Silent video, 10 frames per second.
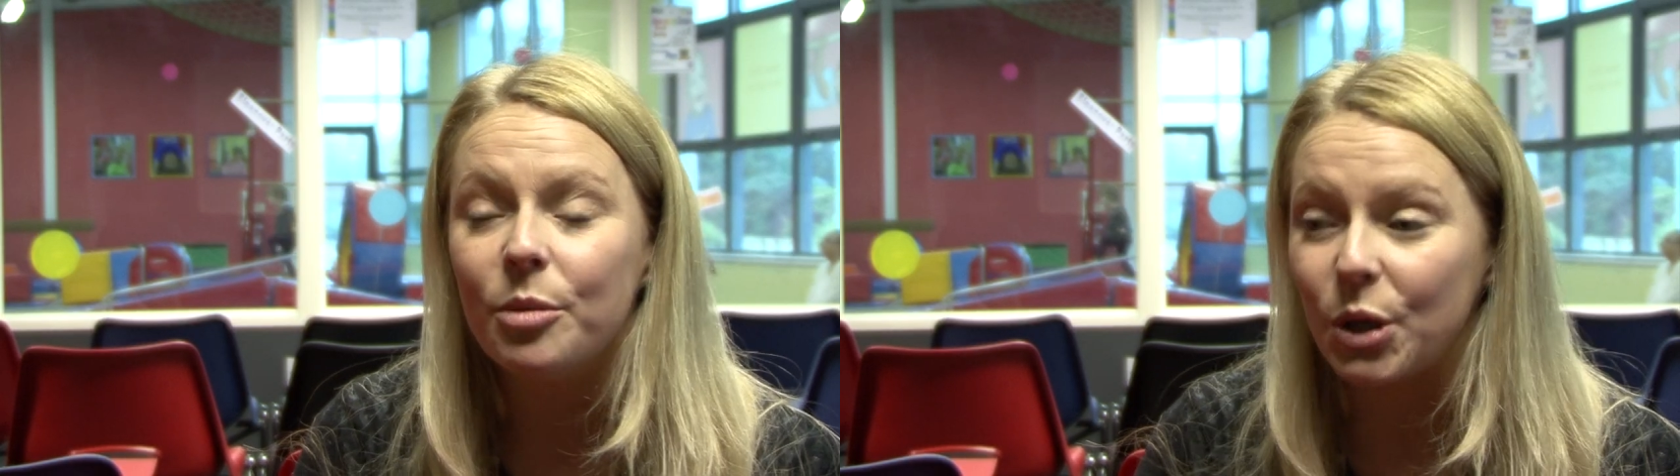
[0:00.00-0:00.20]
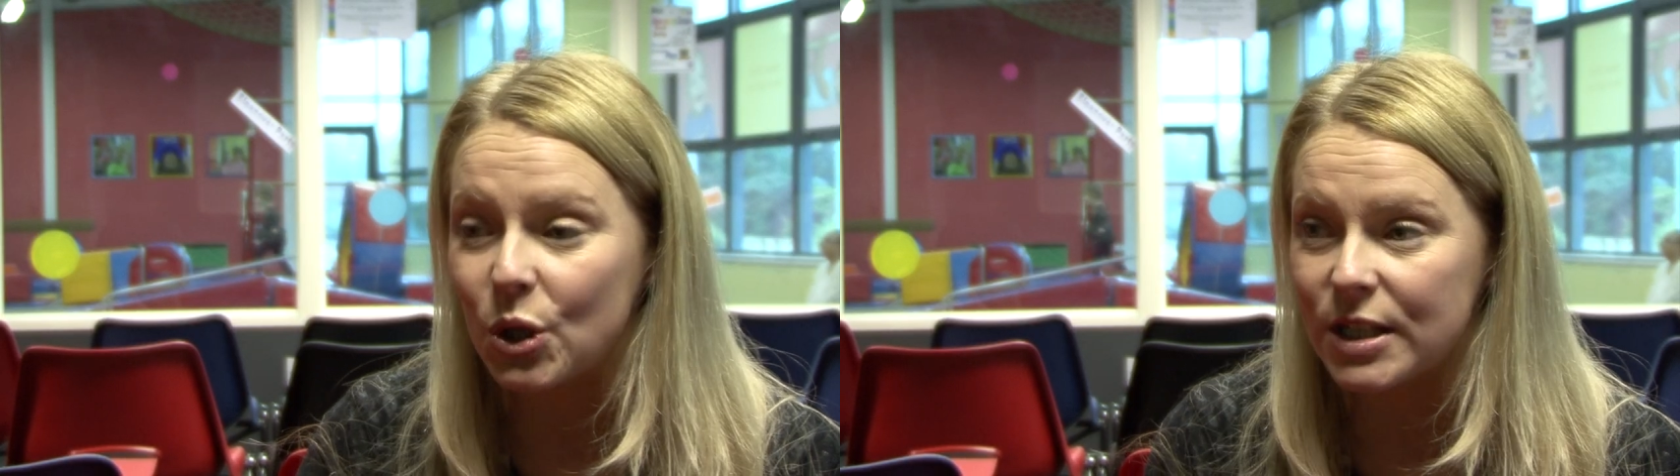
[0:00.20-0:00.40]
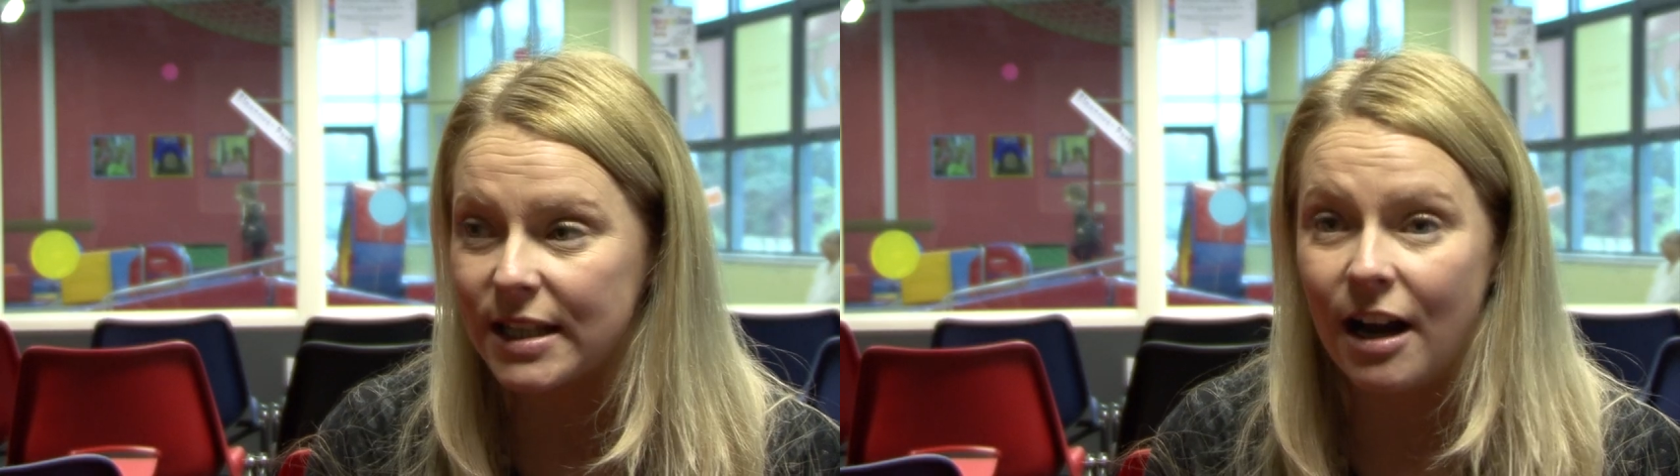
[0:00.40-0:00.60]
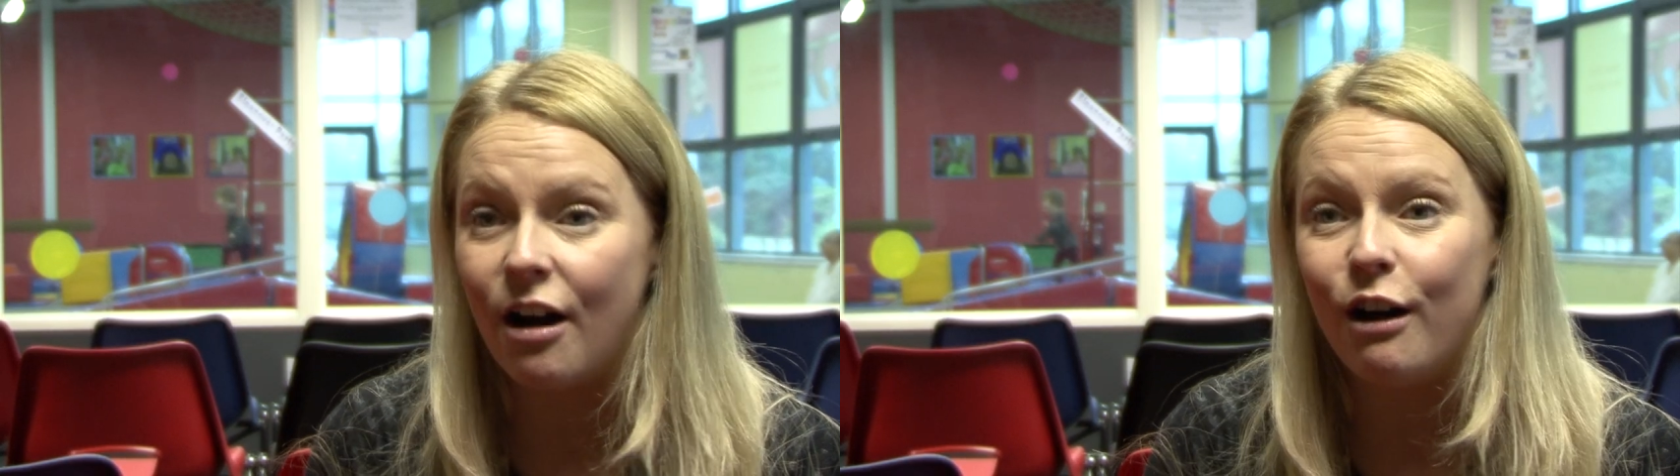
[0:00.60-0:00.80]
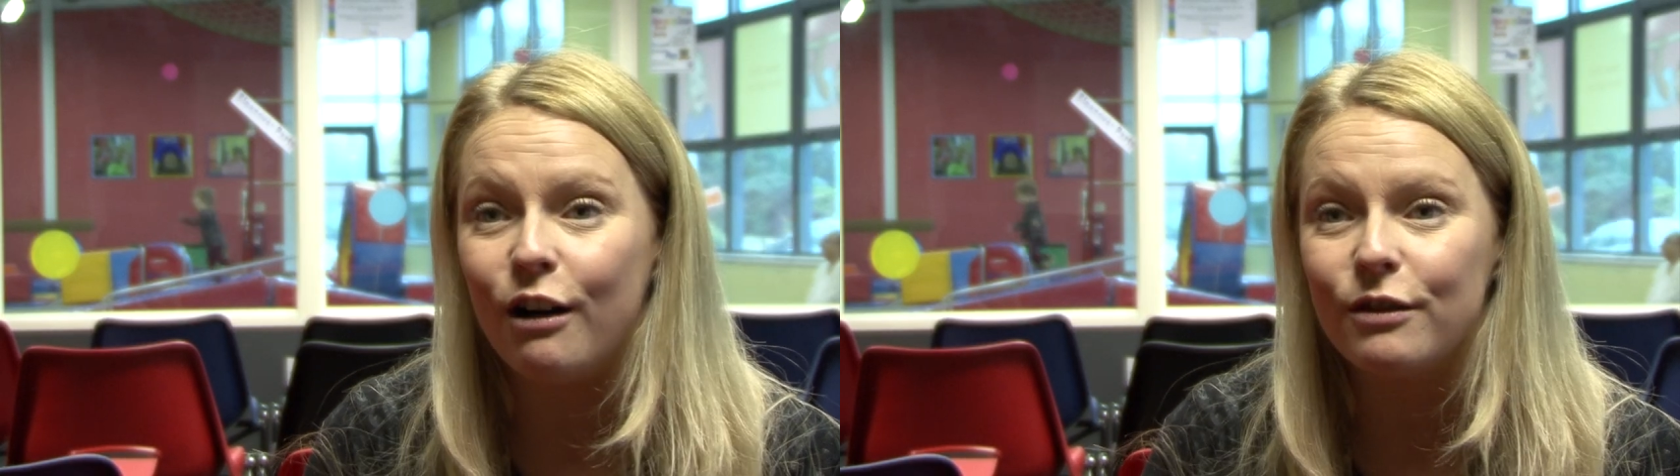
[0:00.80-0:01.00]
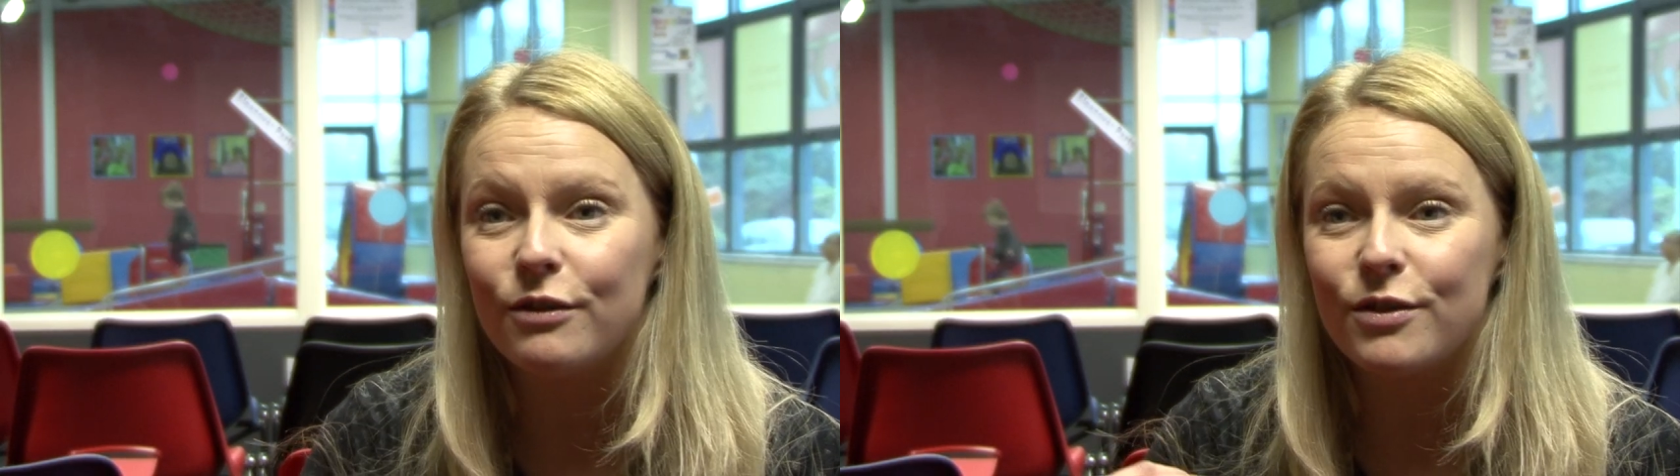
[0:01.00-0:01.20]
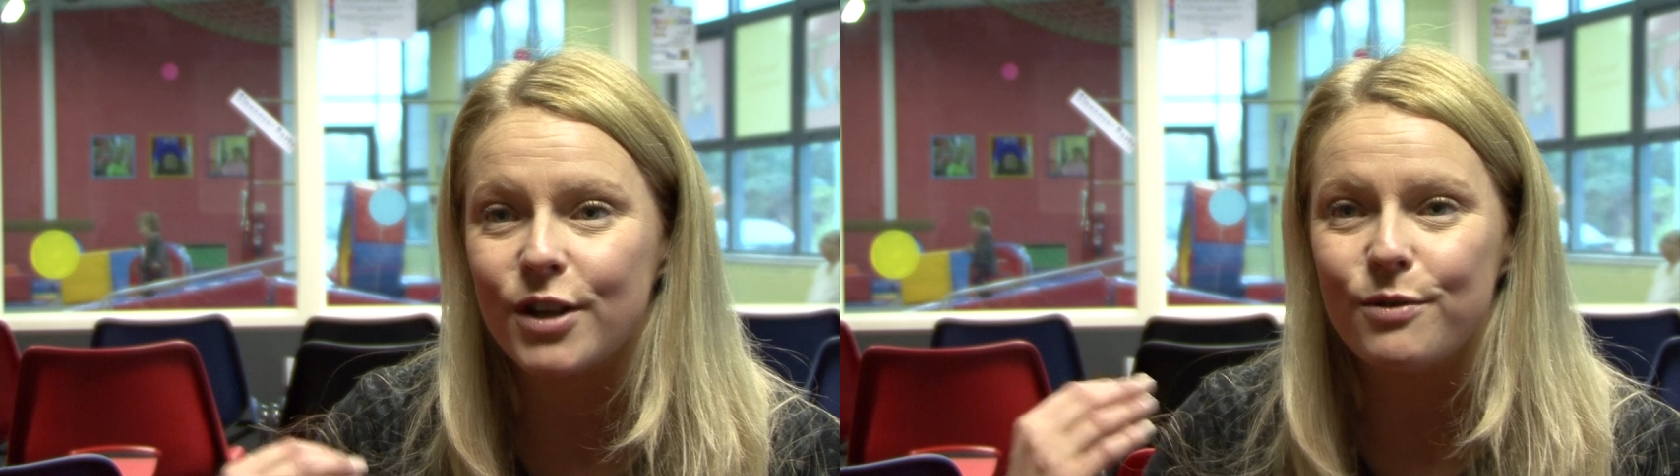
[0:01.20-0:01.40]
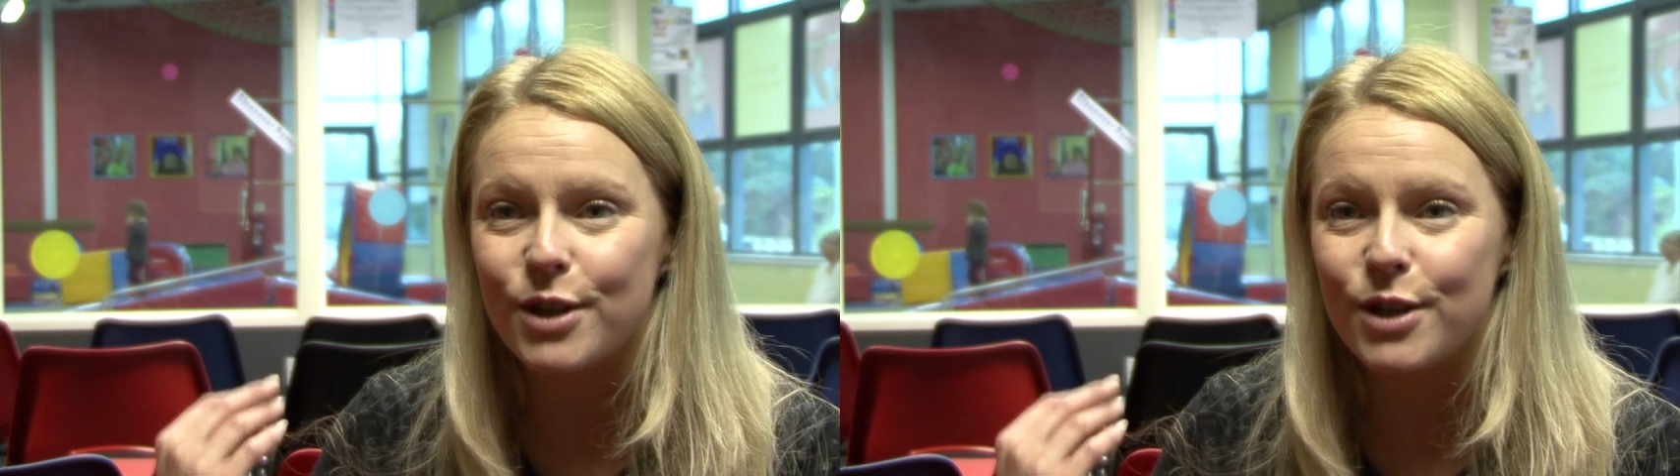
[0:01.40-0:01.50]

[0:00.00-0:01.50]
because they are so